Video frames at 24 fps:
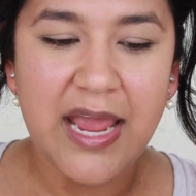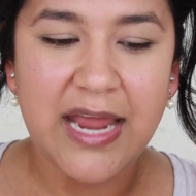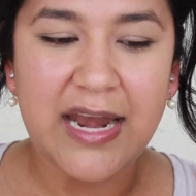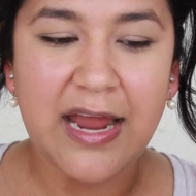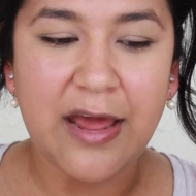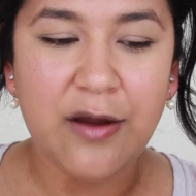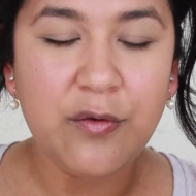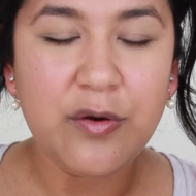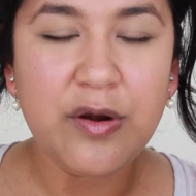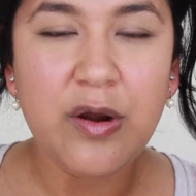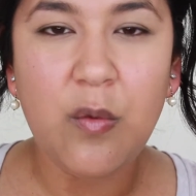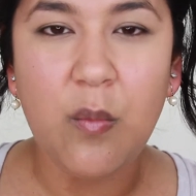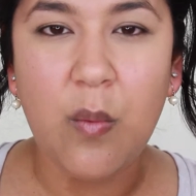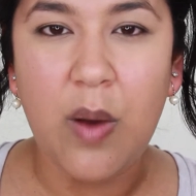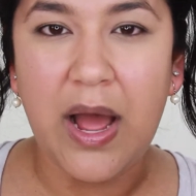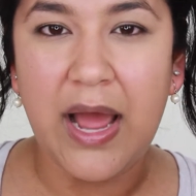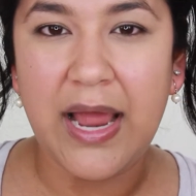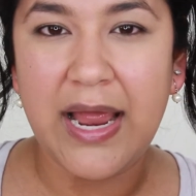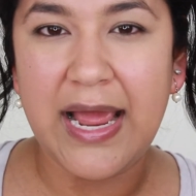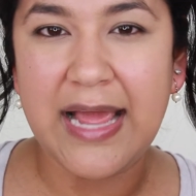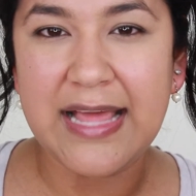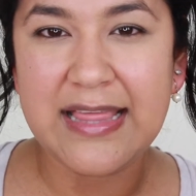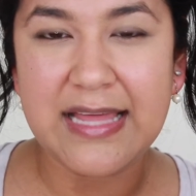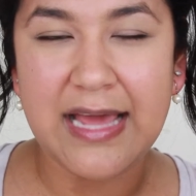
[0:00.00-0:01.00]
And I don't know
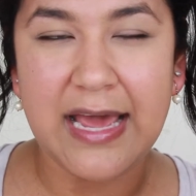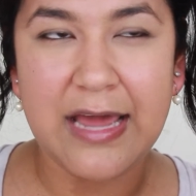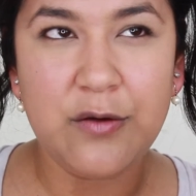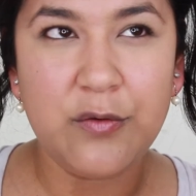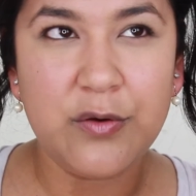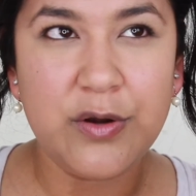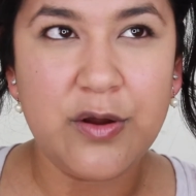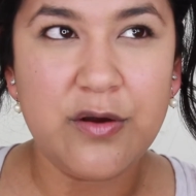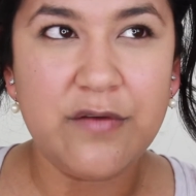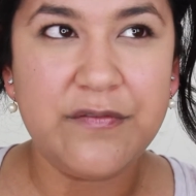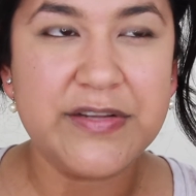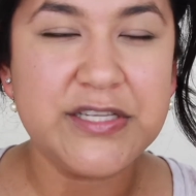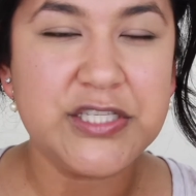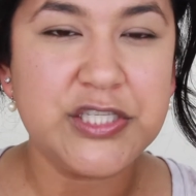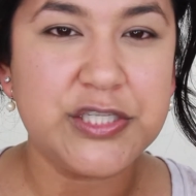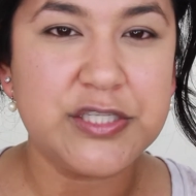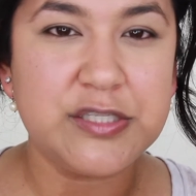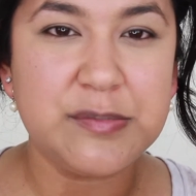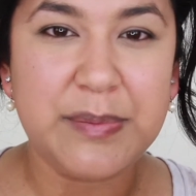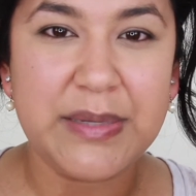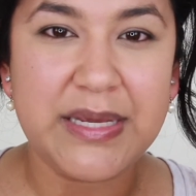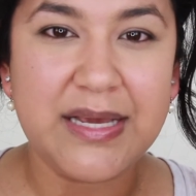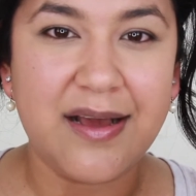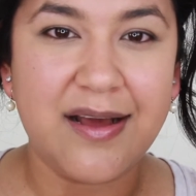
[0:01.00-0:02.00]
why, I, I don't know if it's
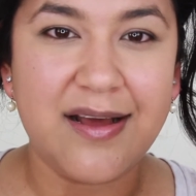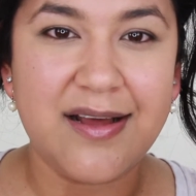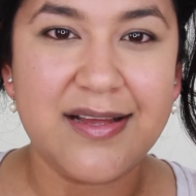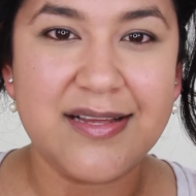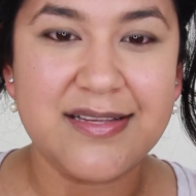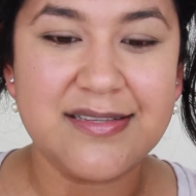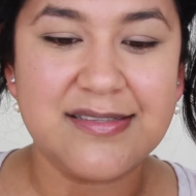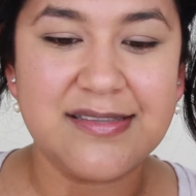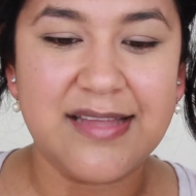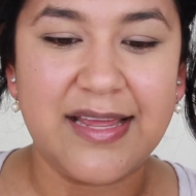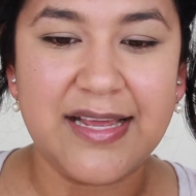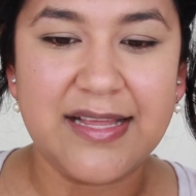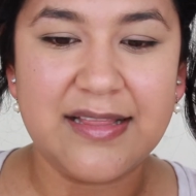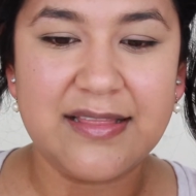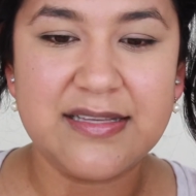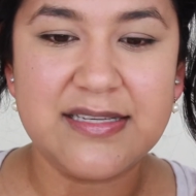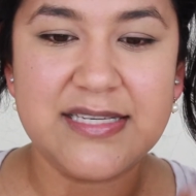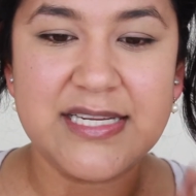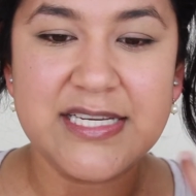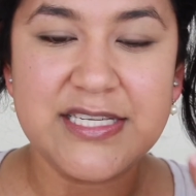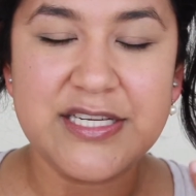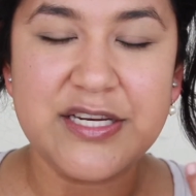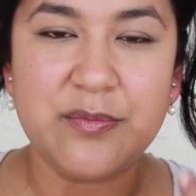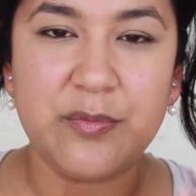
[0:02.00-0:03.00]
just because like the
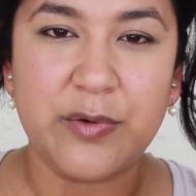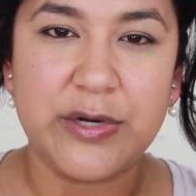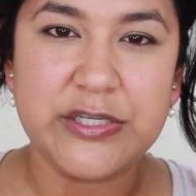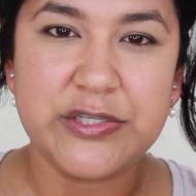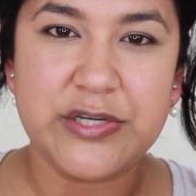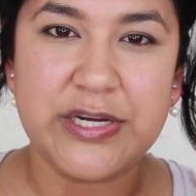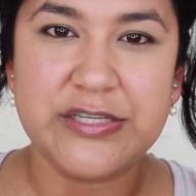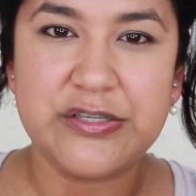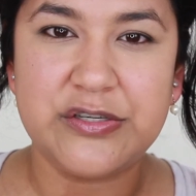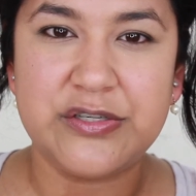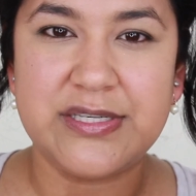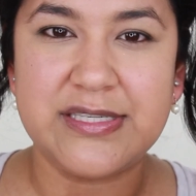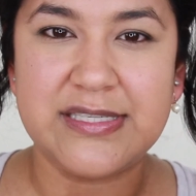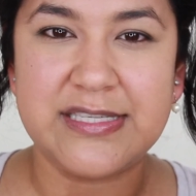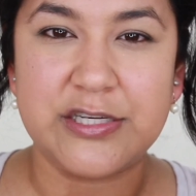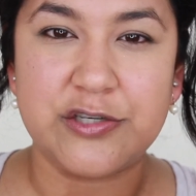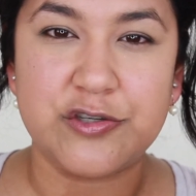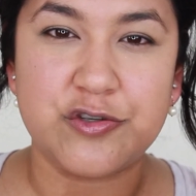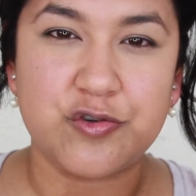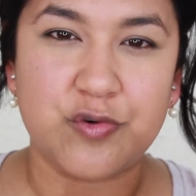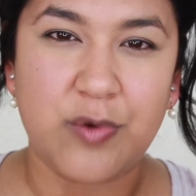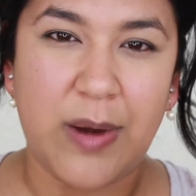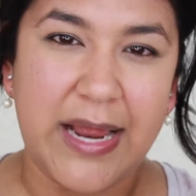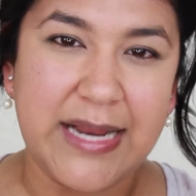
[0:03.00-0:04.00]
tinted moisturizer doesn't
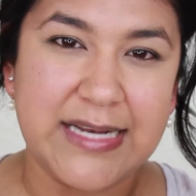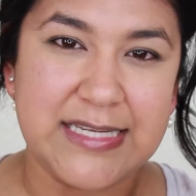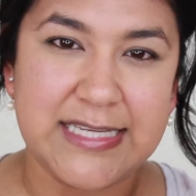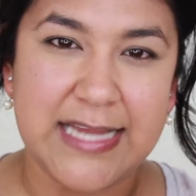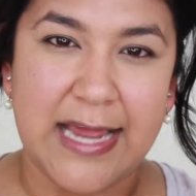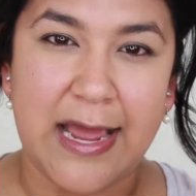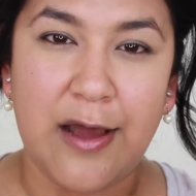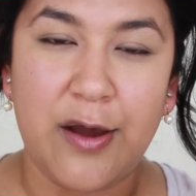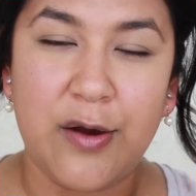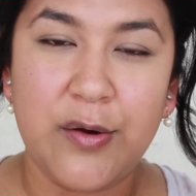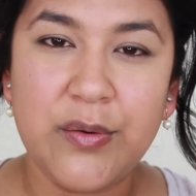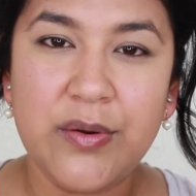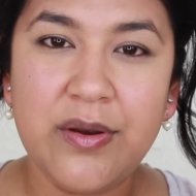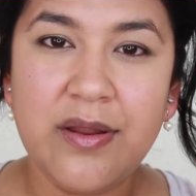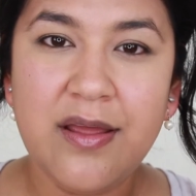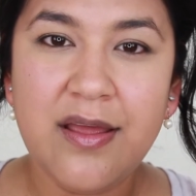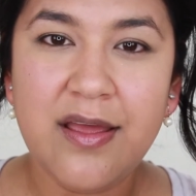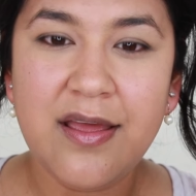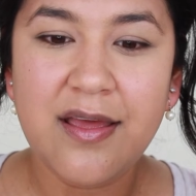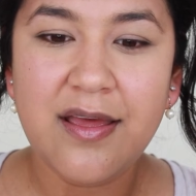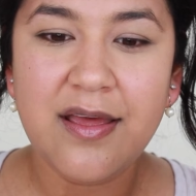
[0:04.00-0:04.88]
dry down